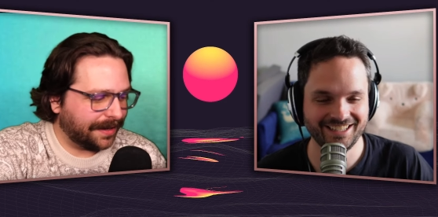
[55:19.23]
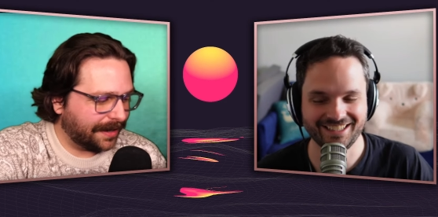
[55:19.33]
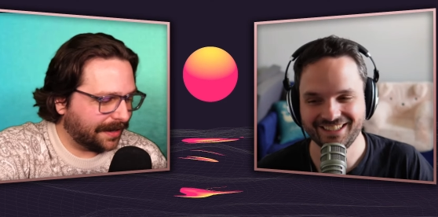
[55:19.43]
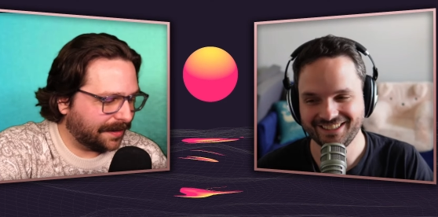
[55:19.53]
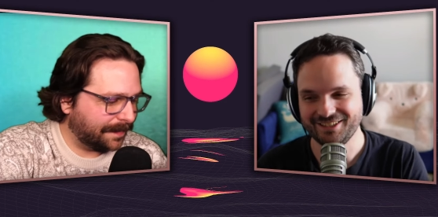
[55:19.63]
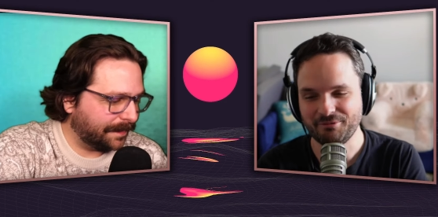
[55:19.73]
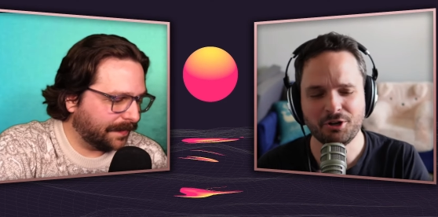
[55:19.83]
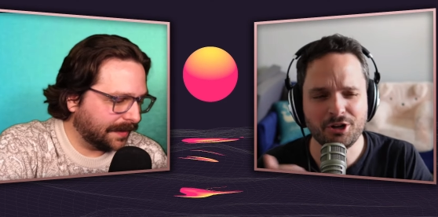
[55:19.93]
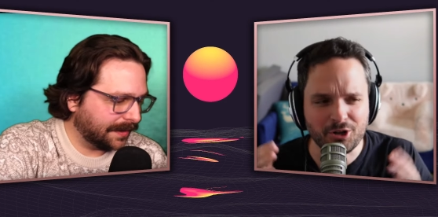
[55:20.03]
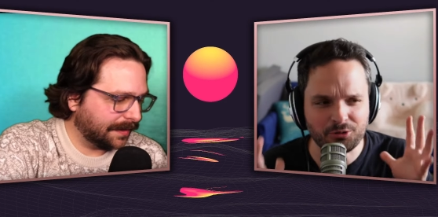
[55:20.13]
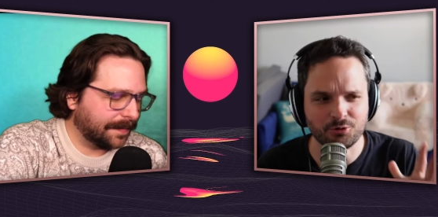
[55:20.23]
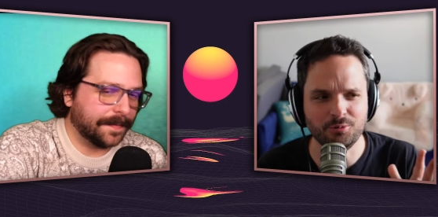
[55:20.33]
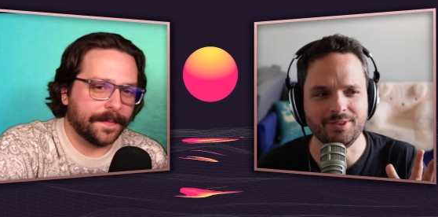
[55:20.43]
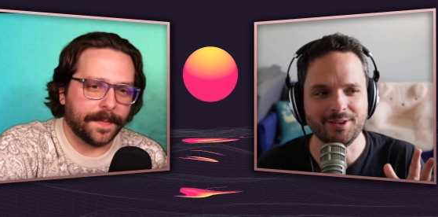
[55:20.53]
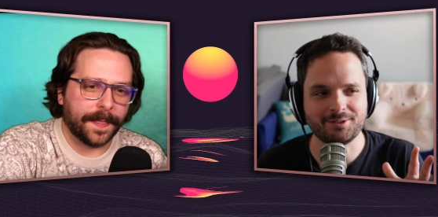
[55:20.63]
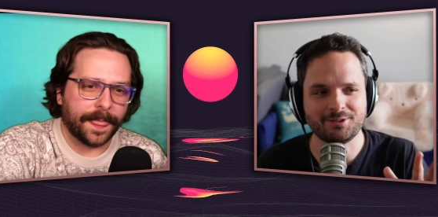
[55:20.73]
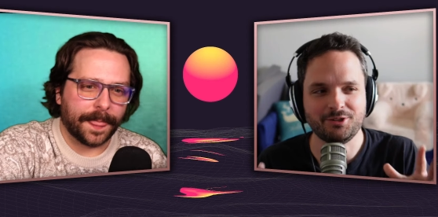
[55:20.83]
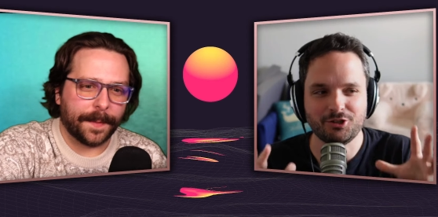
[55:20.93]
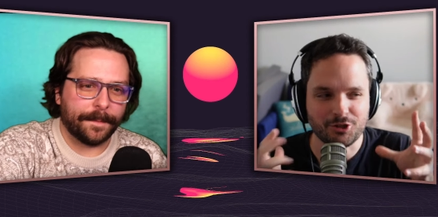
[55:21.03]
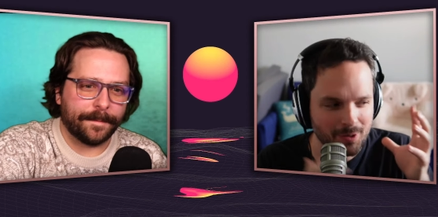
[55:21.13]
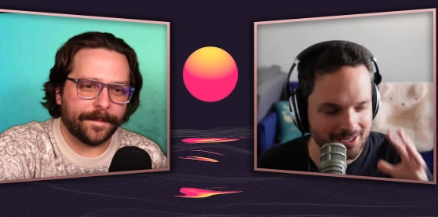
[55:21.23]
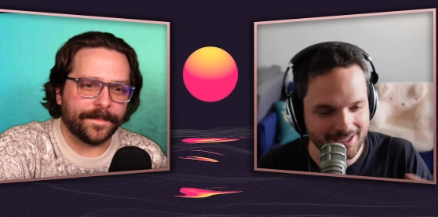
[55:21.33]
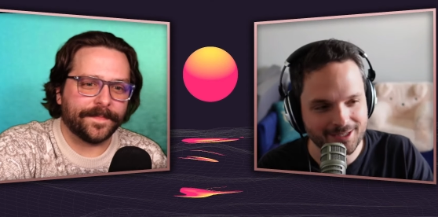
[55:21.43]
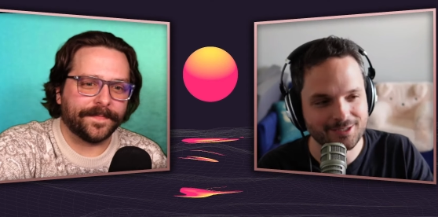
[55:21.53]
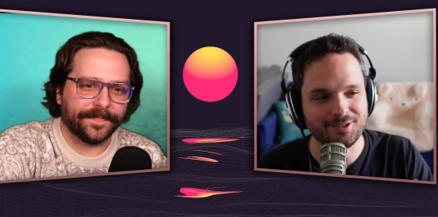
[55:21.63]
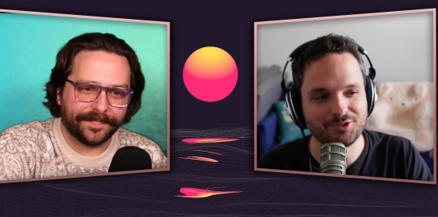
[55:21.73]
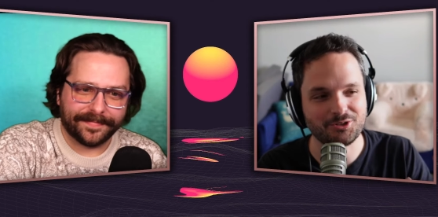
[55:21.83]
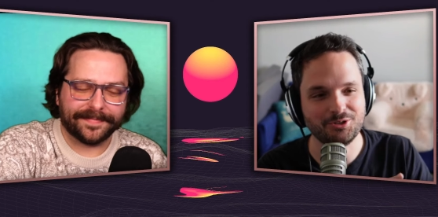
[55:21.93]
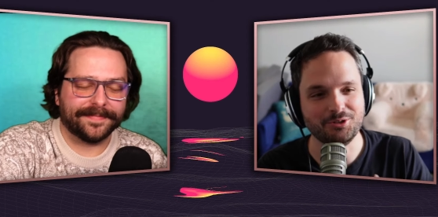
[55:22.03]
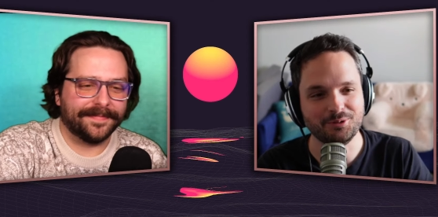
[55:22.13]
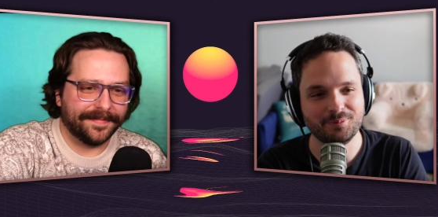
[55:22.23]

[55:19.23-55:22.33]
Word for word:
Speaker 1: Um, We're gonna go through with this. So just go ahead and get into this tube.